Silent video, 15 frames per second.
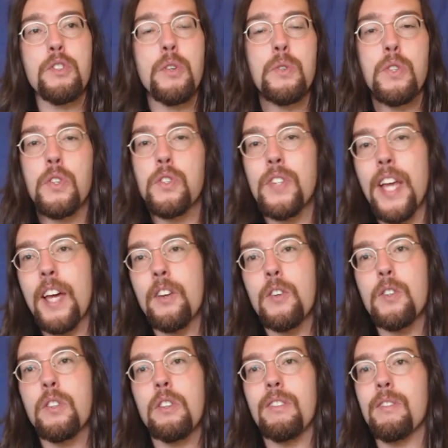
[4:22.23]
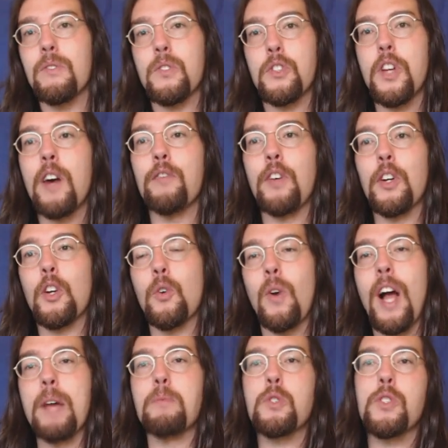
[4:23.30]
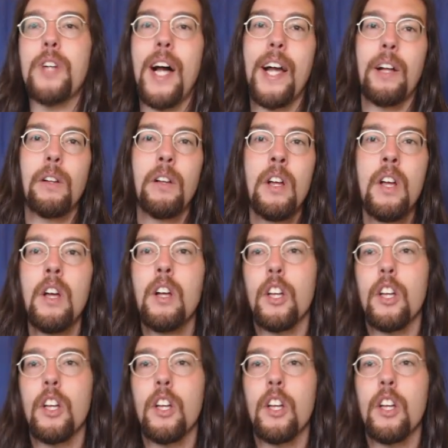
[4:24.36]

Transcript: She was a standard you know, tough on crime style.